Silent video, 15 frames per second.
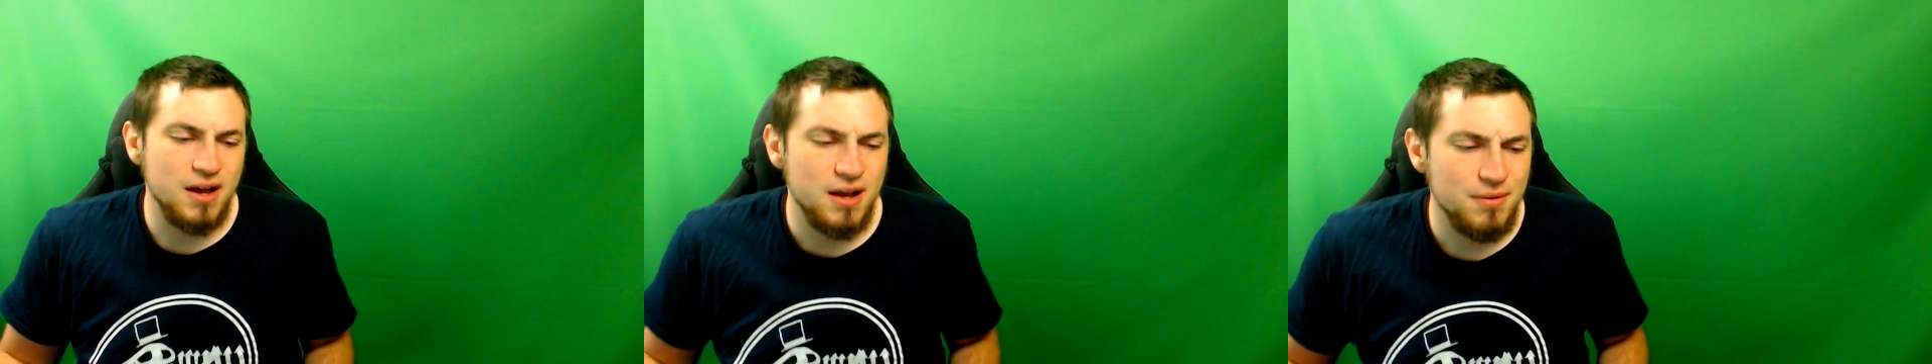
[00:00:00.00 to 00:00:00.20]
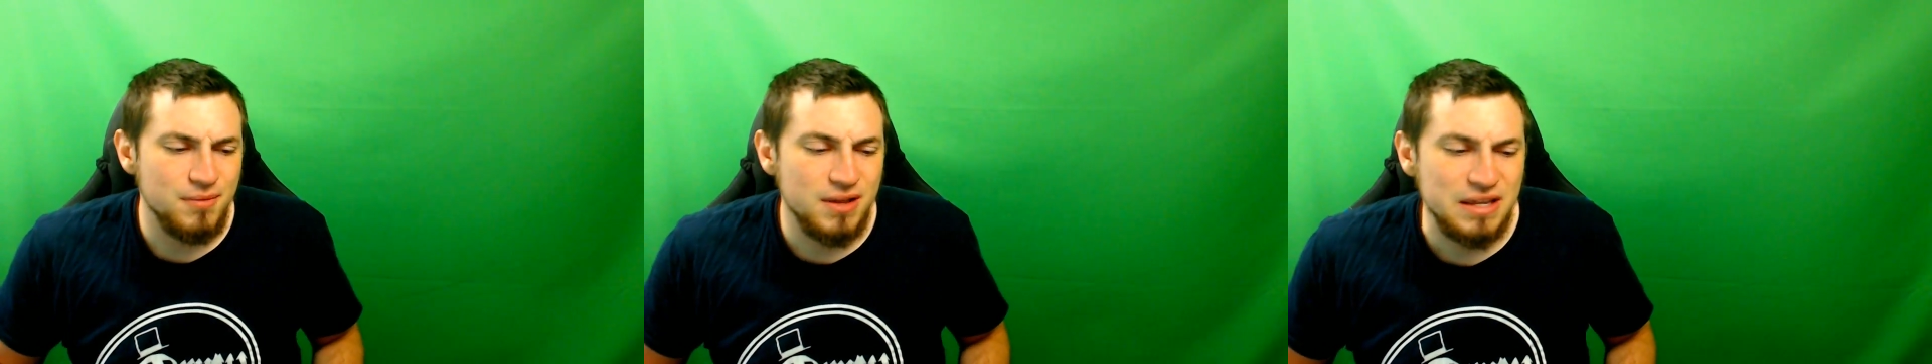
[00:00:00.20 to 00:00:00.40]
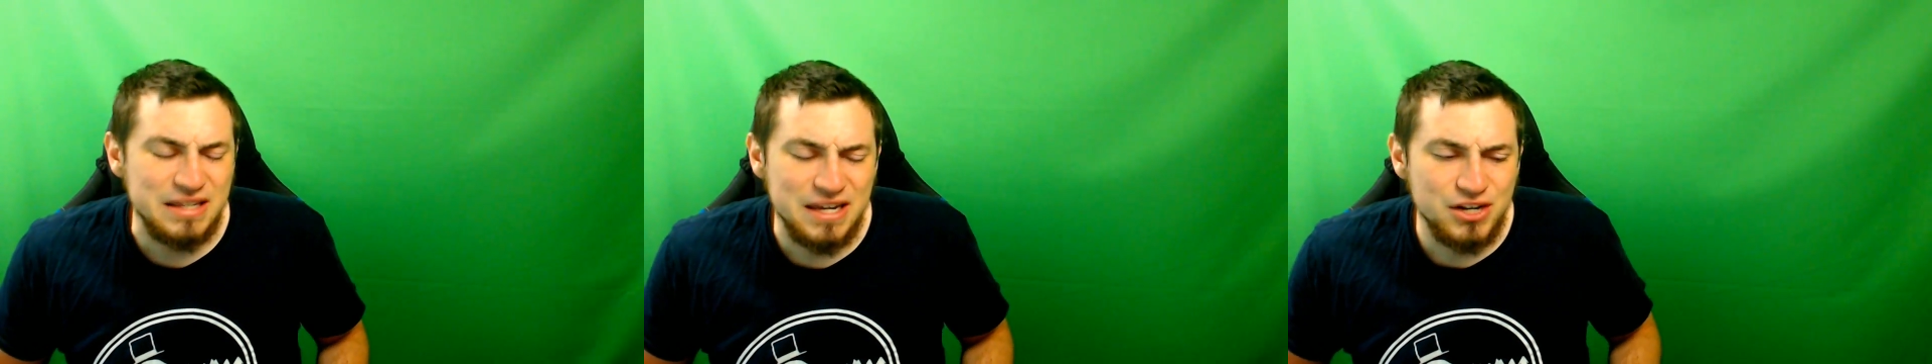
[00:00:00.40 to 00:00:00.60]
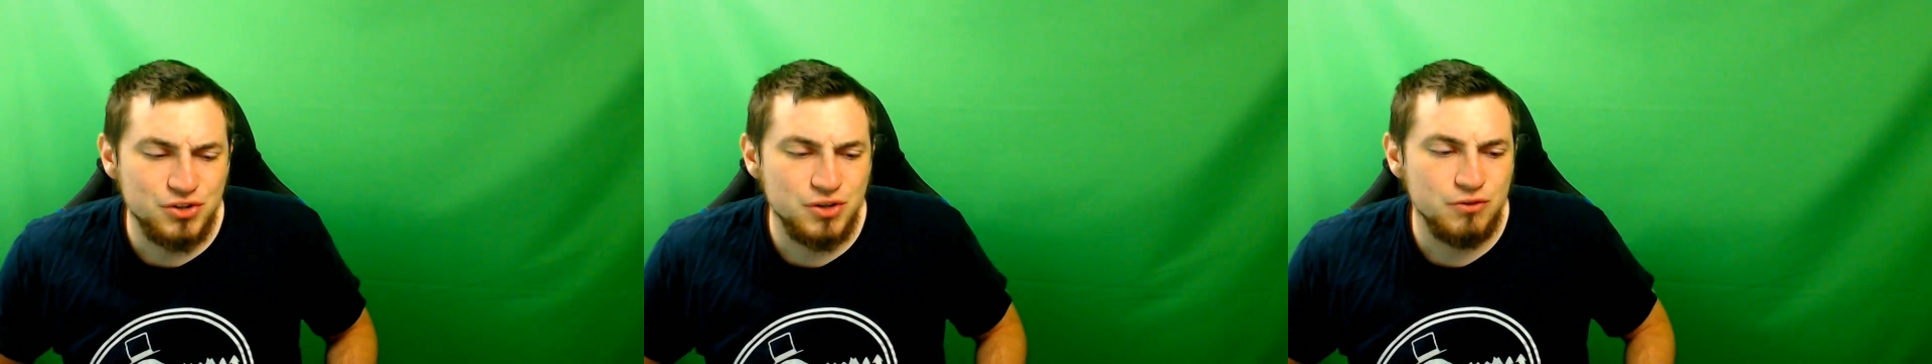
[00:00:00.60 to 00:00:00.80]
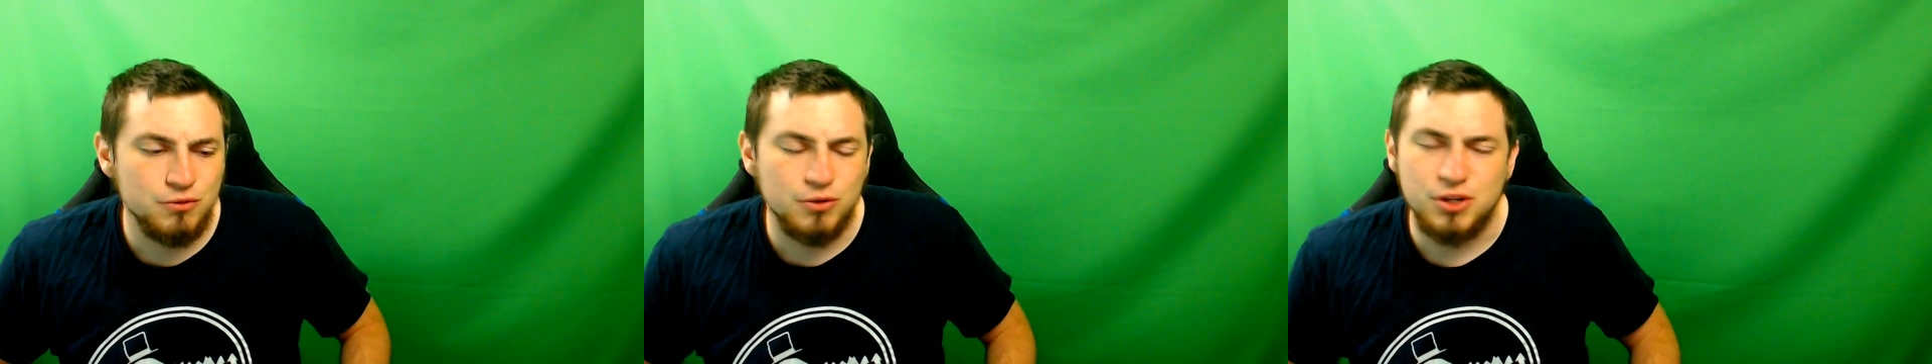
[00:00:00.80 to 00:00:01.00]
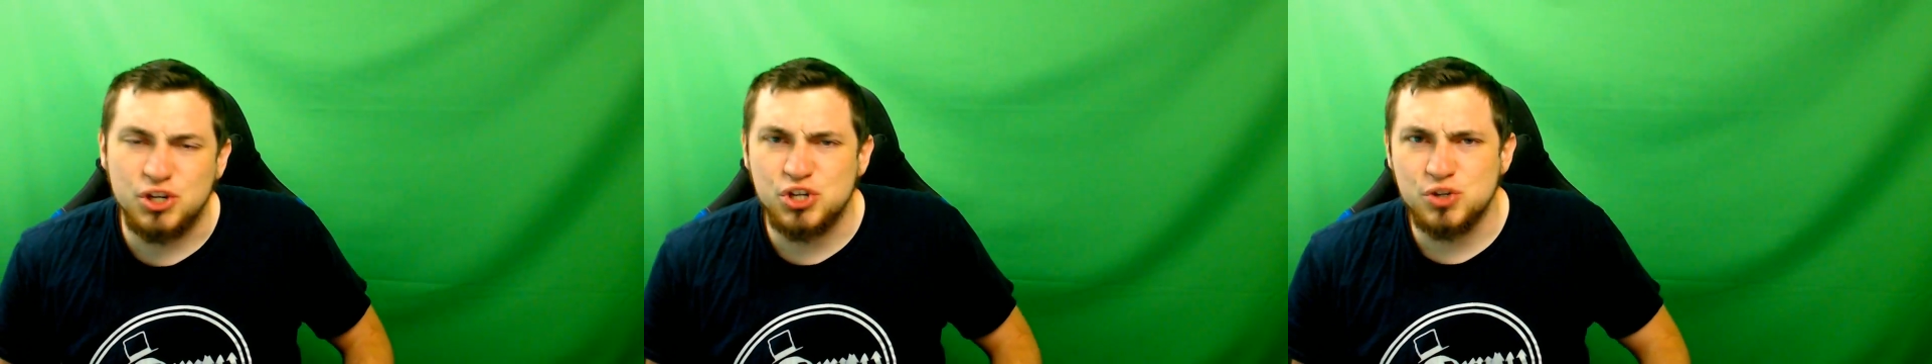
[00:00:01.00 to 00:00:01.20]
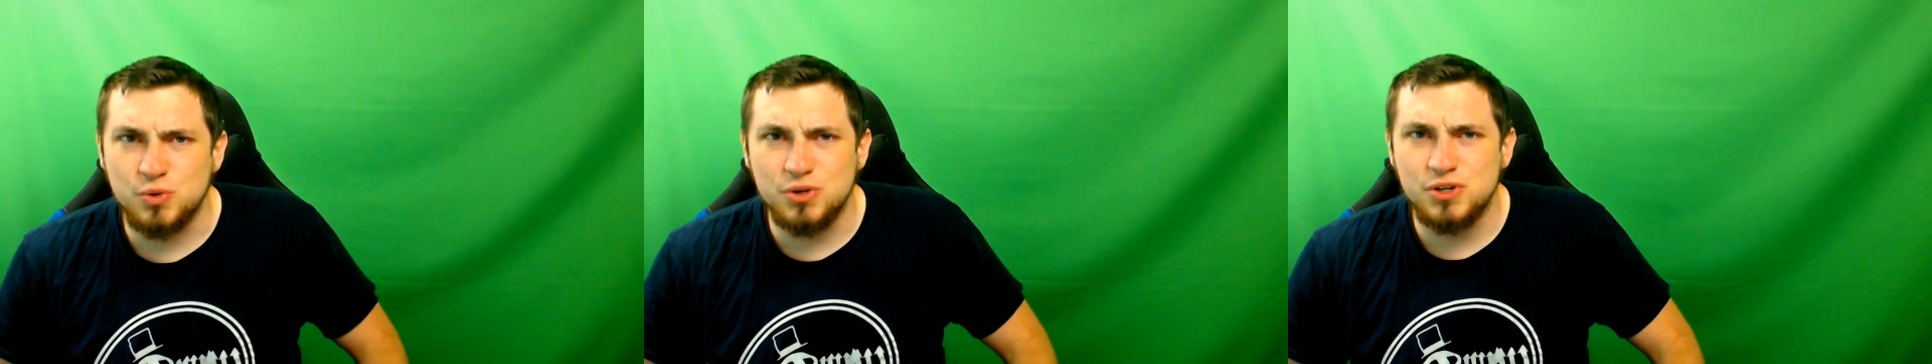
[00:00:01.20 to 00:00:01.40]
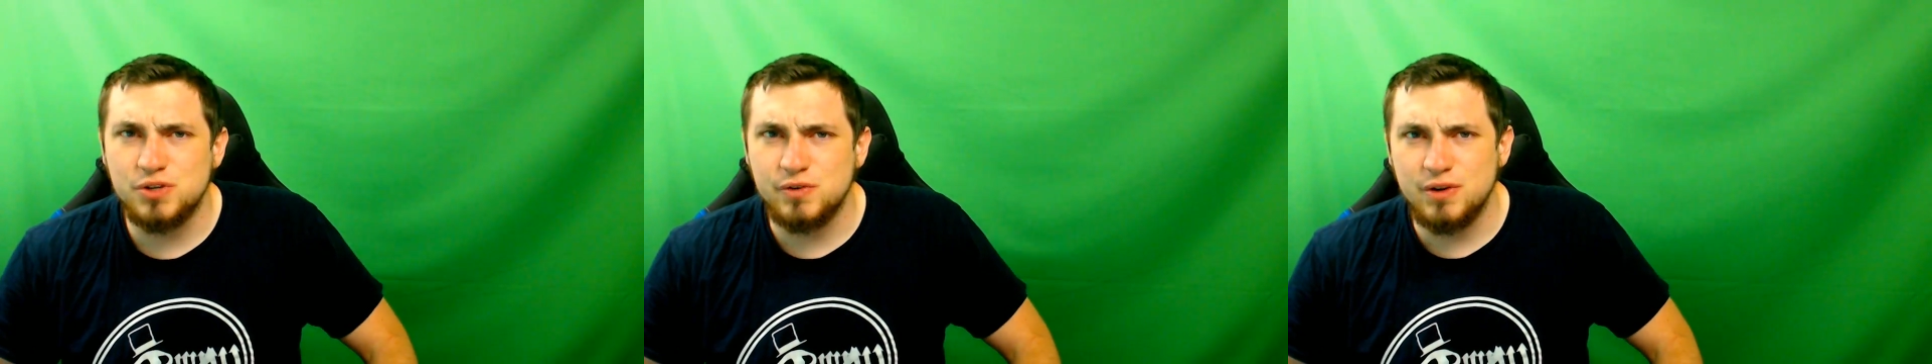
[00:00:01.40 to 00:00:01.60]
it's actually a really
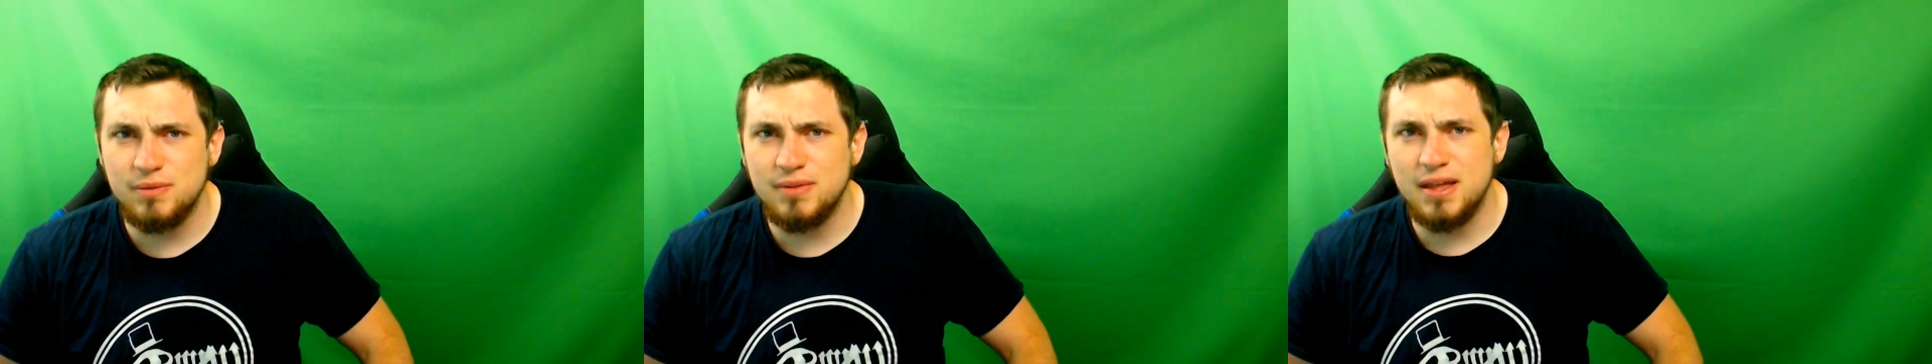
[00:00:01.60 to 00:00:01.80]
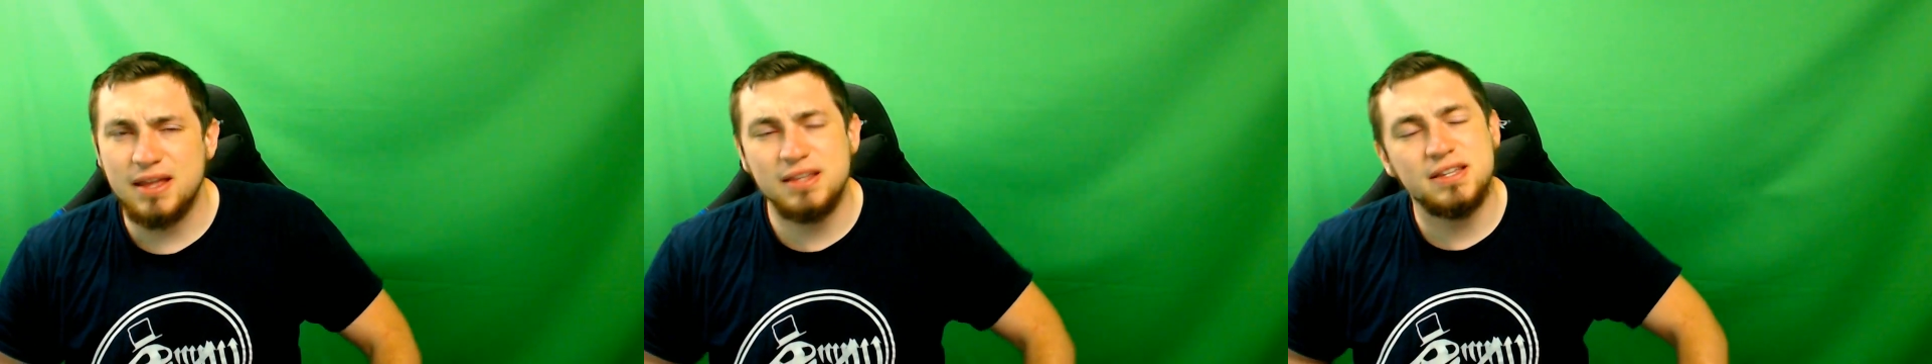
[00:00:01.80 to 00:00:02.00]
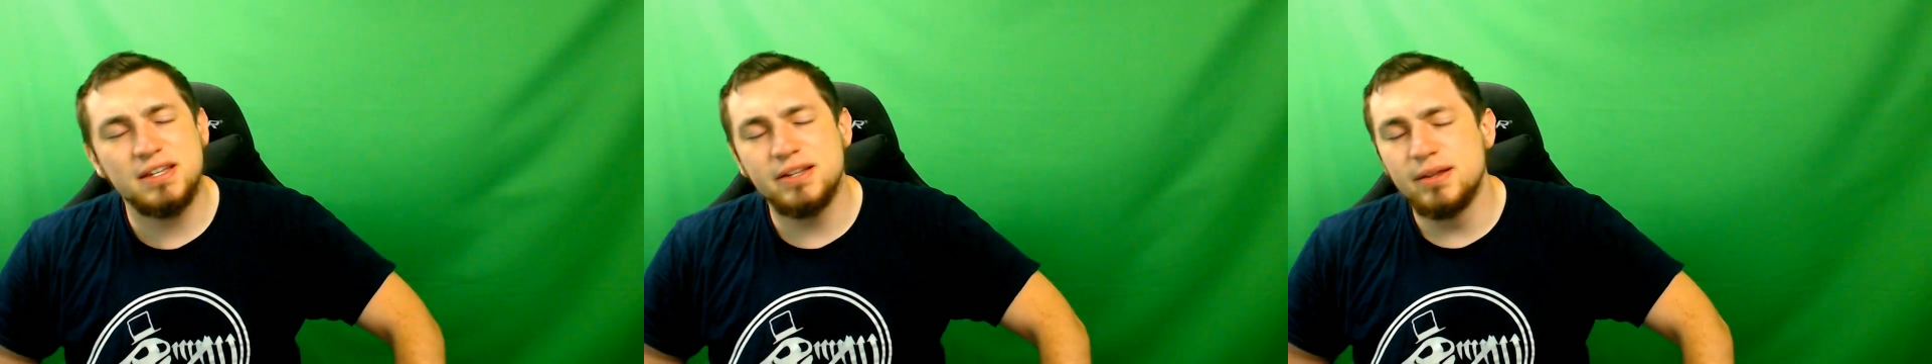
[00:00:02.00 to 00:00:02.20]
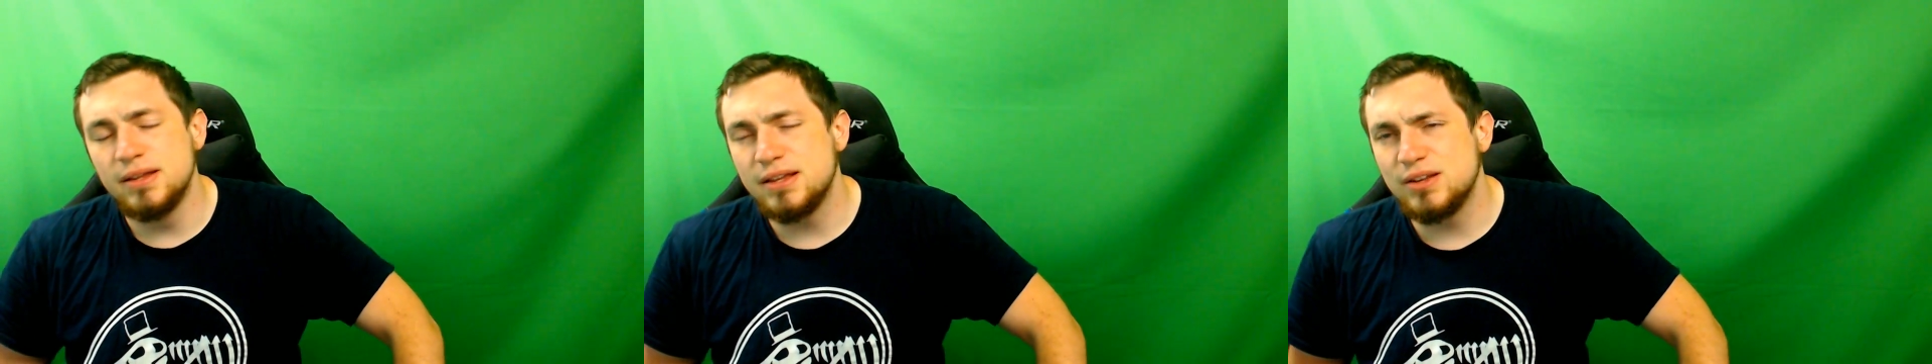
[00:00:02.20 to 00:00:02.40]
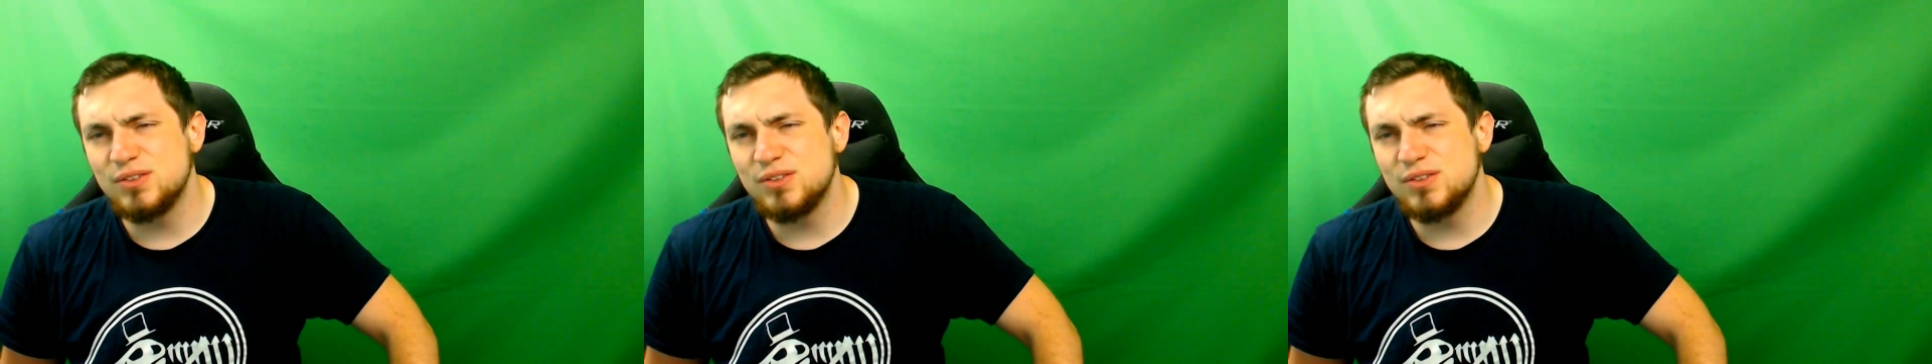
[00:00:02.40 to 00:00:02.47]
short stream that I did.